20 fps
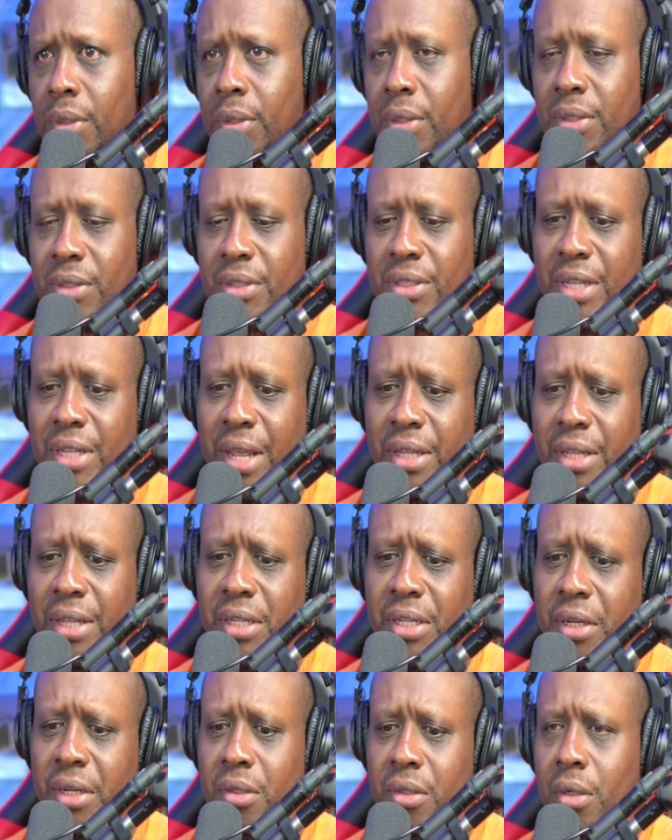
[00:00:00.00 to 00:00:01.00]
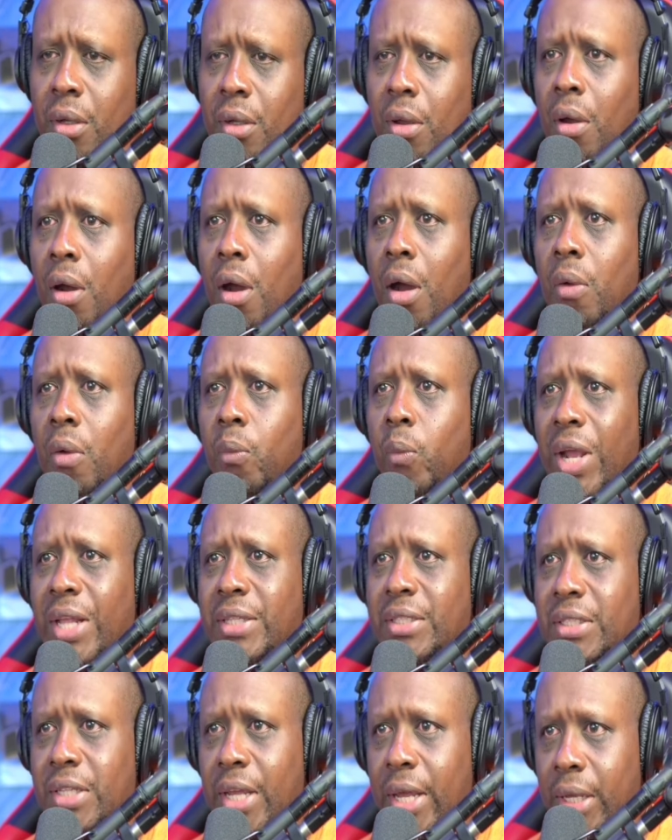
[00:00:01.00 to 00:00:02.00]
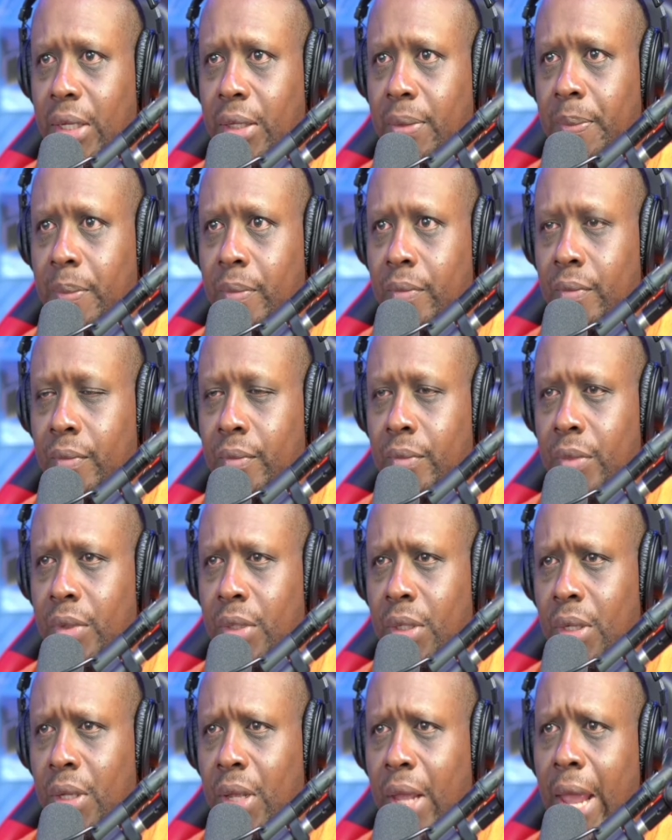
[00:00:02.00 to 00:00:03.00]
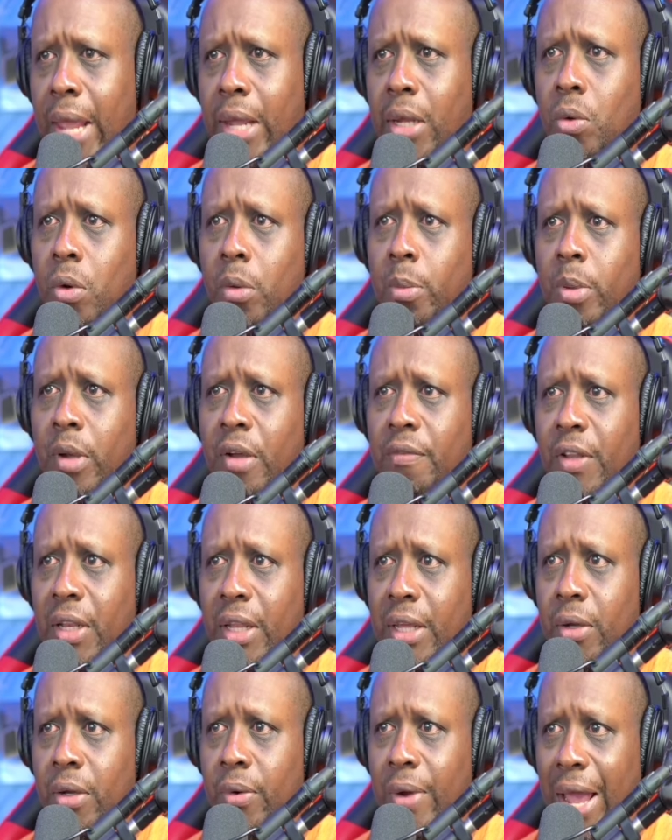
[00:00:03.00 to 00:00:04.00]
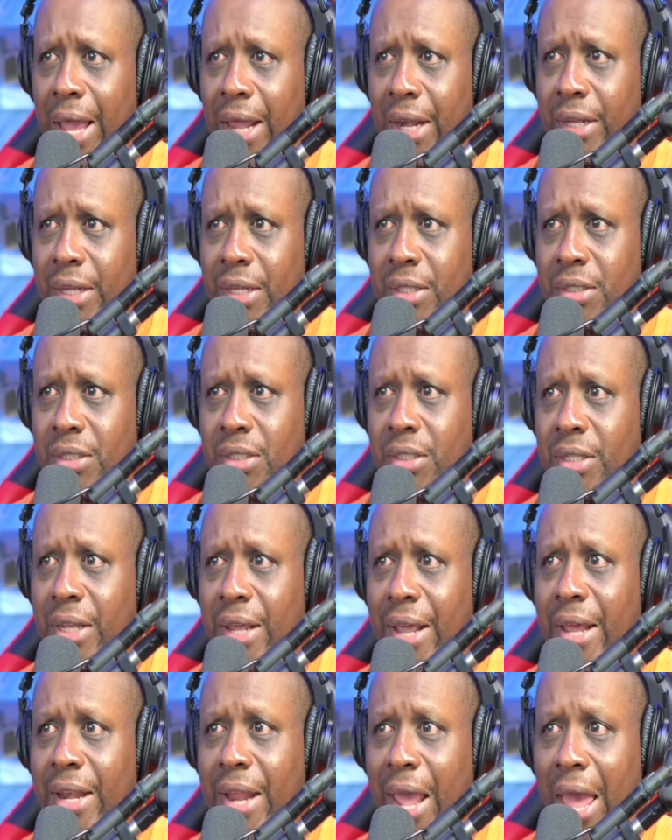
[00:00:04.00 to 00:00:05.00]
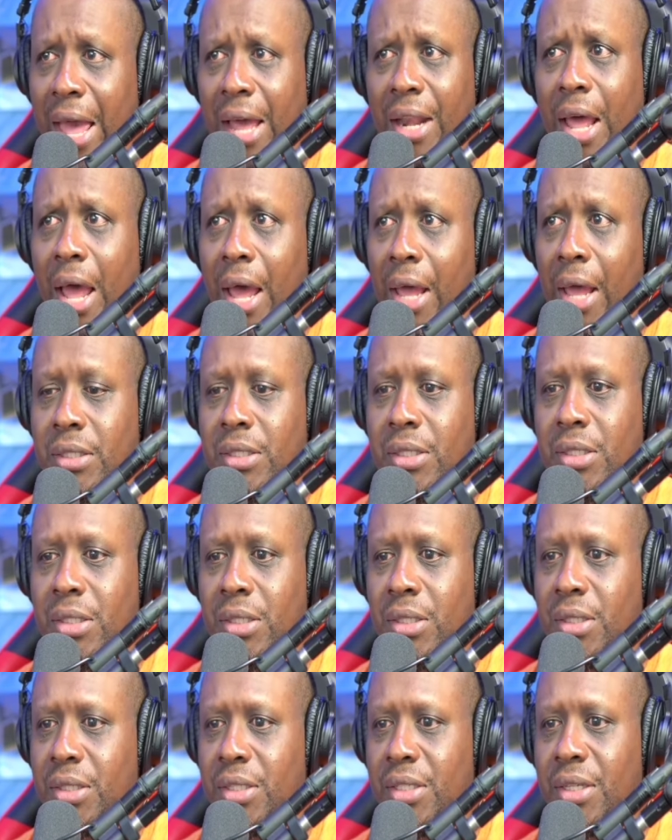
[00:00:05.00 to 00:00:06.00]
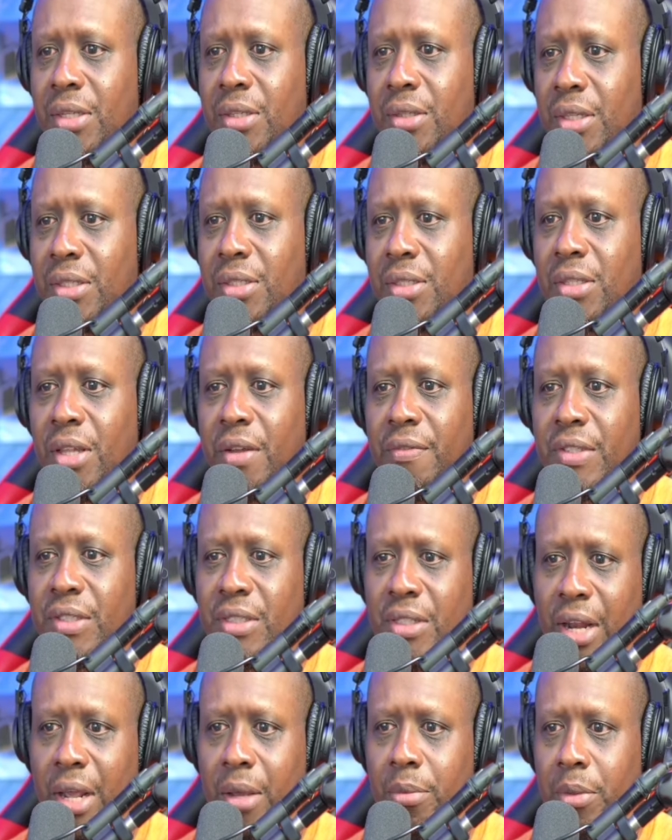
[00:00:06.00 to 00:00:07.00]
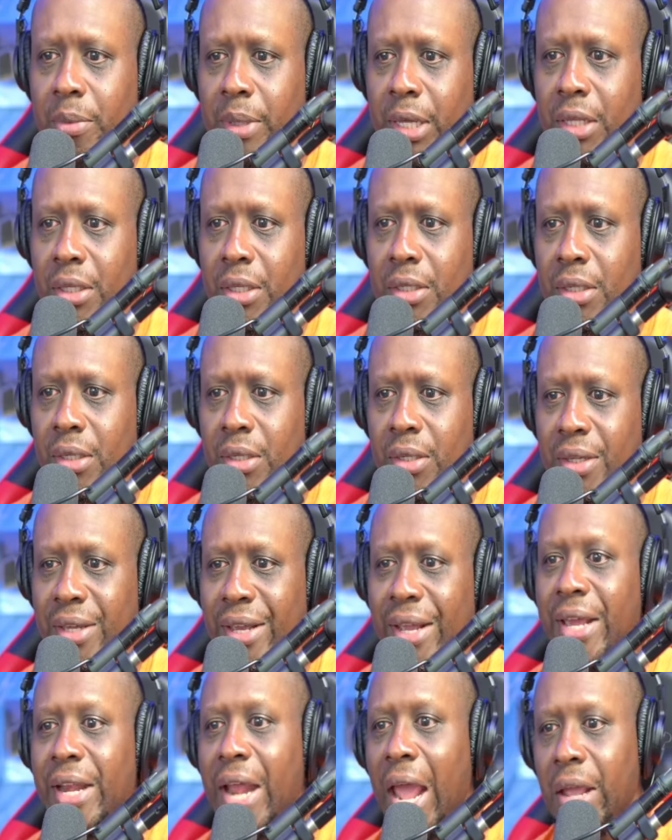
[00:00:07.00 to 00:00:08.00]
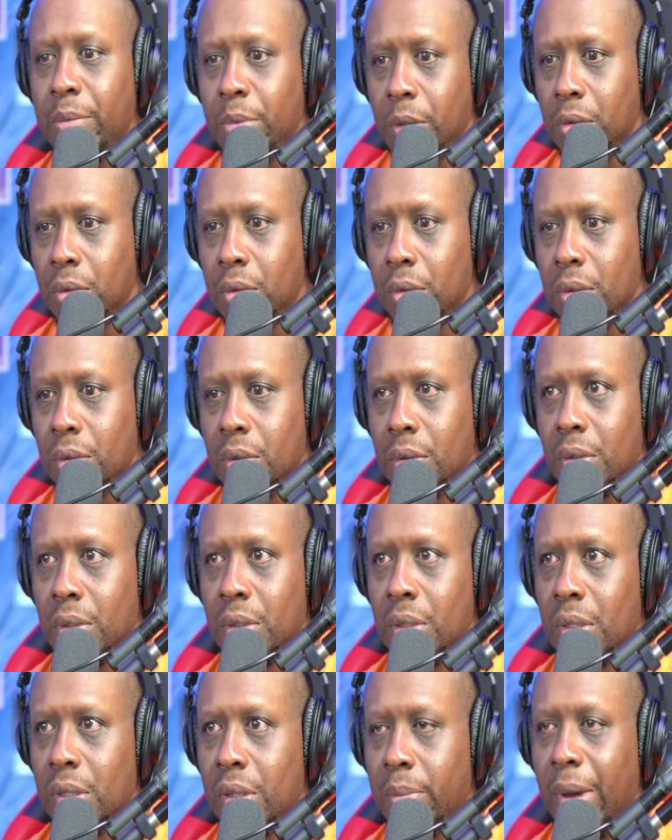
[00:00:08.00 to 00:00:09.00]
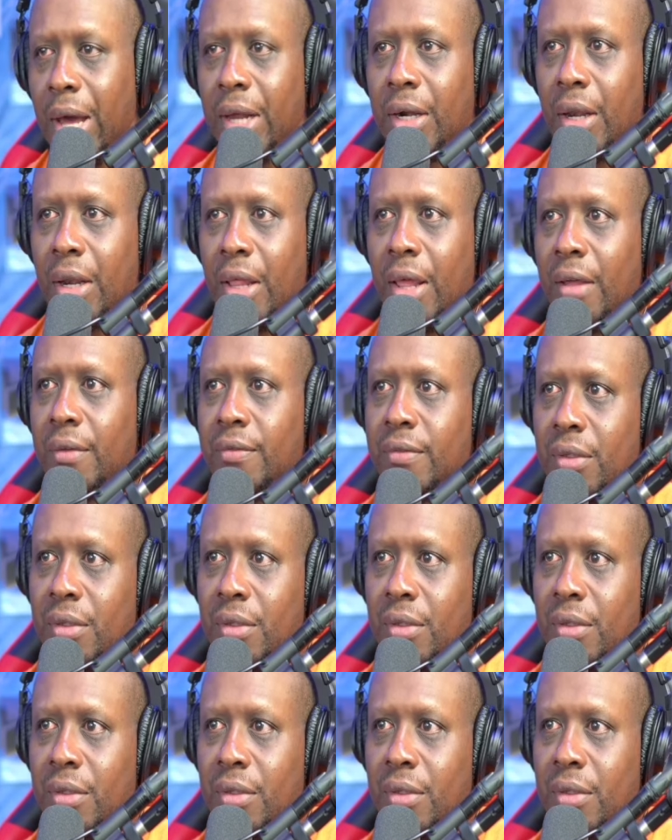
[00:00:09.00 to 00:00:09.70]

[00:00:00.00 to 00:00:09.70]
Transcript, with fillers: says here on Wednesday, a group of illegal aliens and allies. You see, this stuff is enabled, man. Enabled by the left.